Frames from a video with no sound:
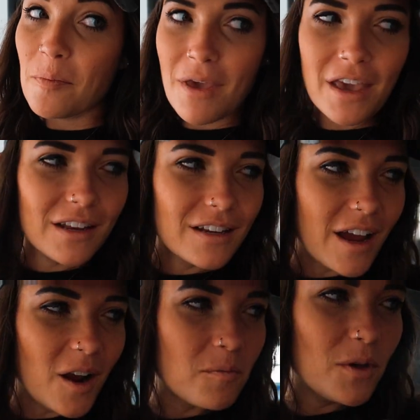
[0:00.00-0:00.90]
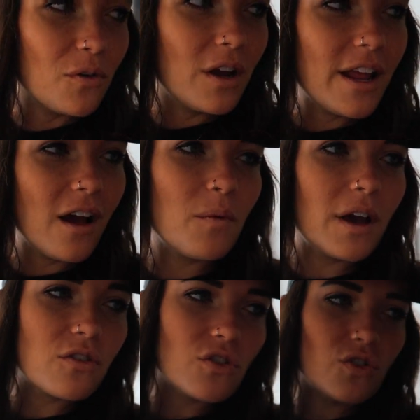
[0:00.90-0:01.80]
make an entire meal right now. We
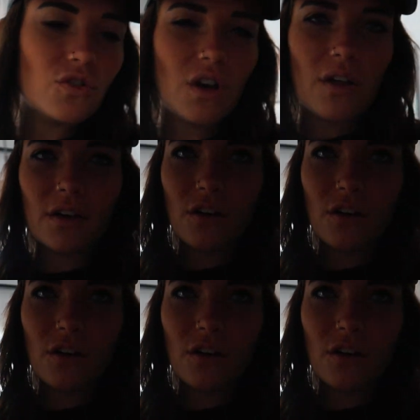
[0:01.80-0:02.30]
actually just got like